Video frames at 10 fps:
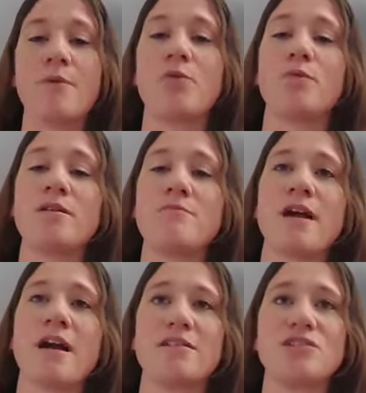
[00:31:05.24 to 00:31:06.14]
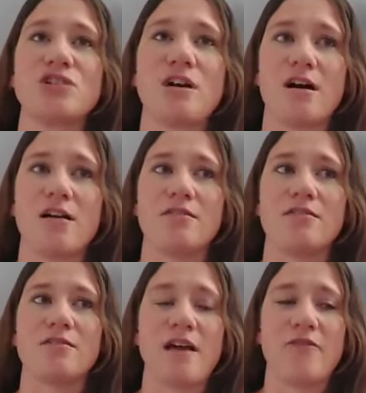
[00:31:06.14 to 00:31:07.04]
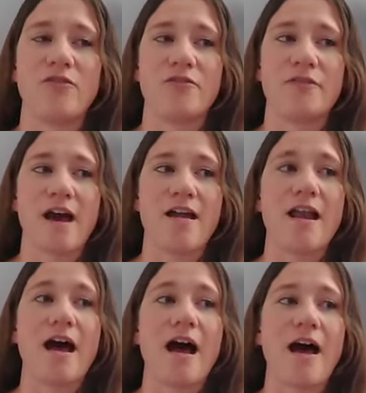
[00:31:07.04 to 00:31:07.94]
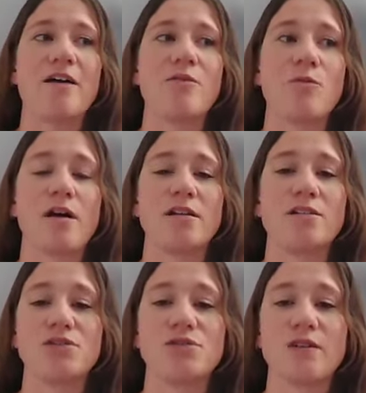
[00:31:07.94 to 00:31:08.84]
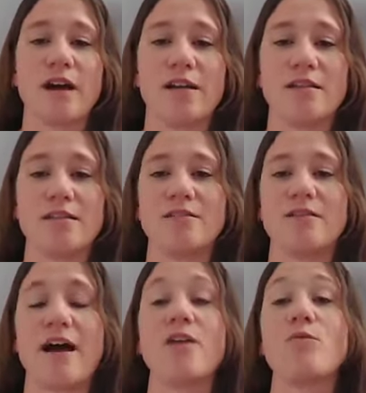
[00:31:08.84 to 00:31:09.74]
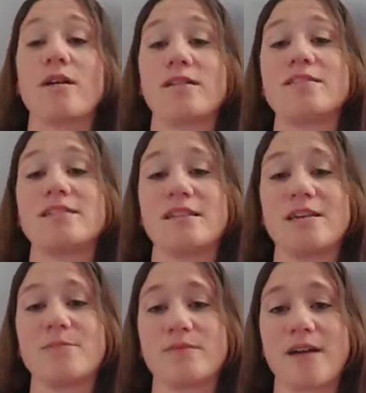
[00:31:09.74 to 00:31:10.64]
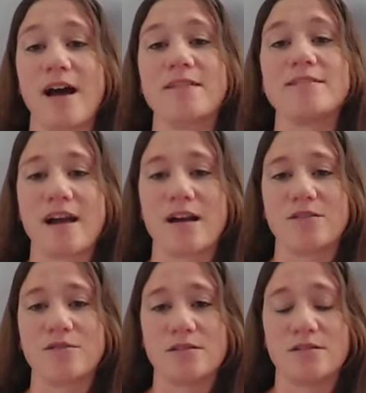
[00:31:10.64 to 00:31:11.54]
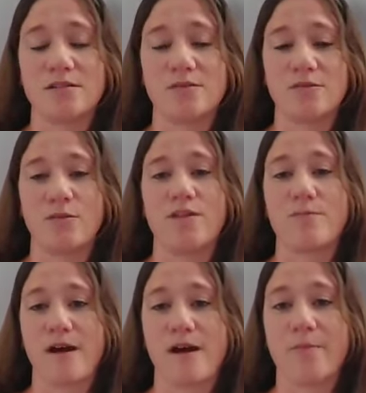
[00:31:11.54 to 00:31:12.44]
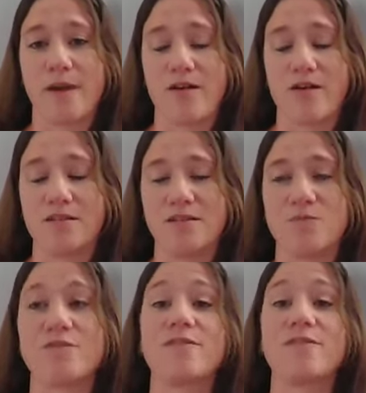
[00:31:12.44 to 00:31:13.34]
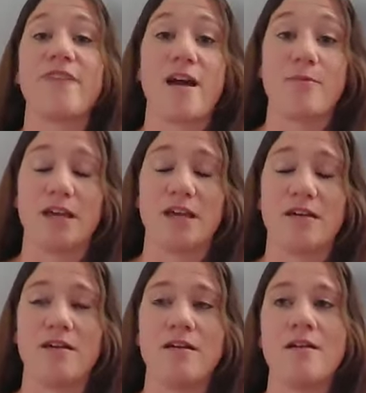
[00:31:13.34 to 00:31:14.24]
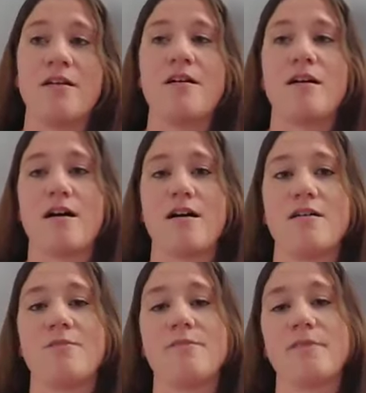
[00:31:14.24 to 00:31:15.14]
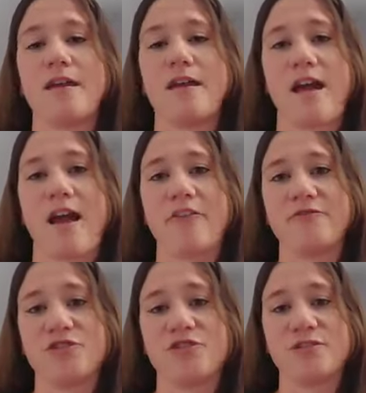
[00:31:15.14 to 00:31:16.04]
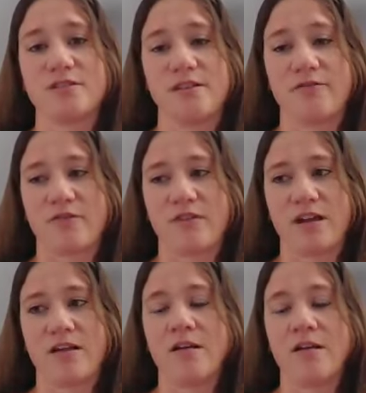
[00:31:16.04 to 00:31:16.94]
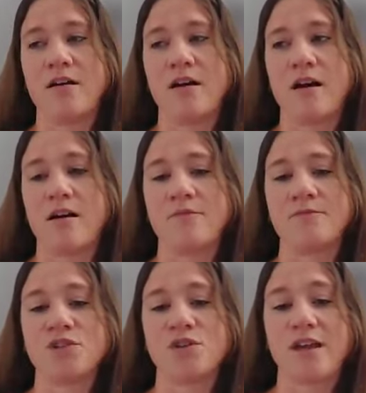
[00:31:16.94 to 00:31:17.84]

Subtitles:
but we matched on the level that I wanted to keep contact with my parents, with the family. Mm-hmm. After delivery. I